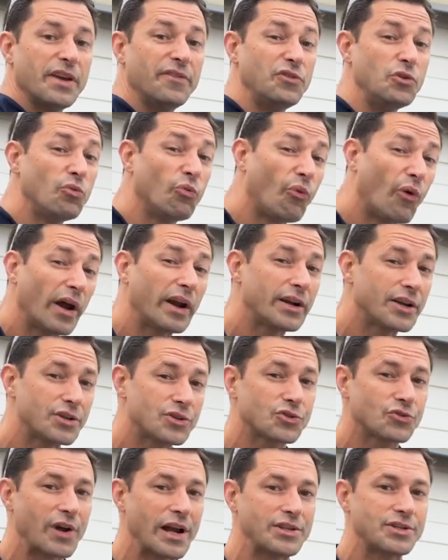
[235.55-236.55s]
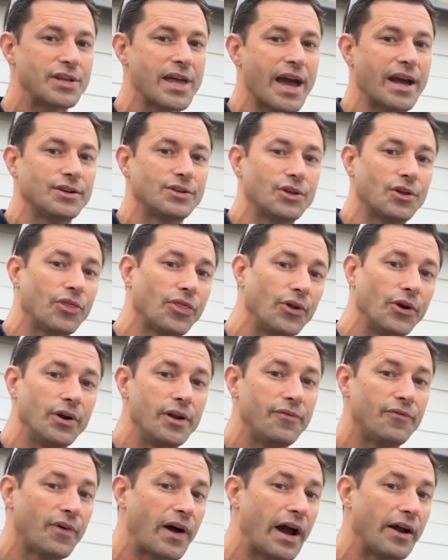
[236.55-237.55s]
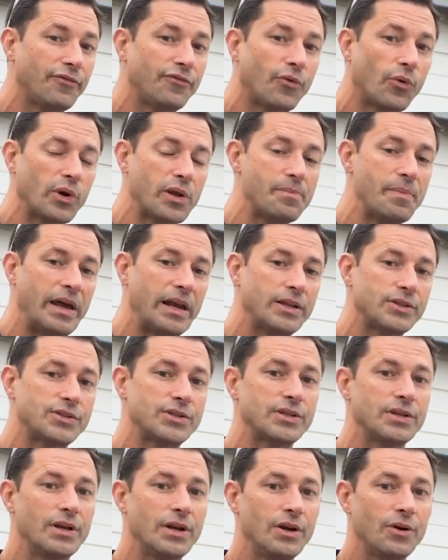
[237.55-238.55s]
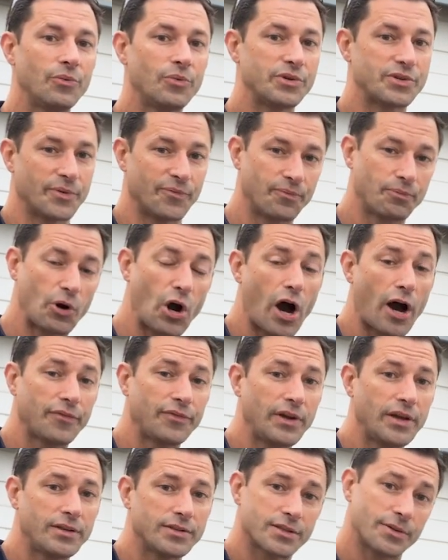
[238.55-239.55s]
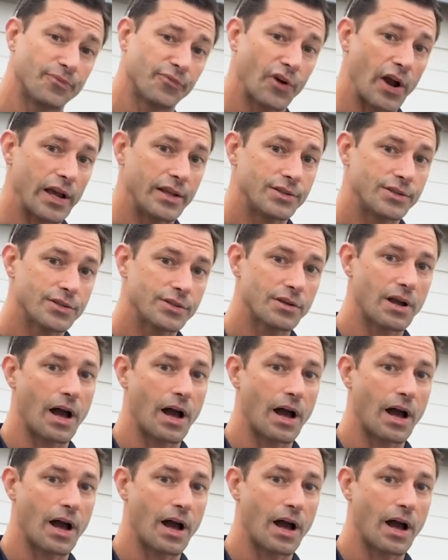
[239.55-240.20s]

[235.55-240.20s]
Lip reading: if you wanted to stretch that to 35, 40 minutes, with some coffee and some friends,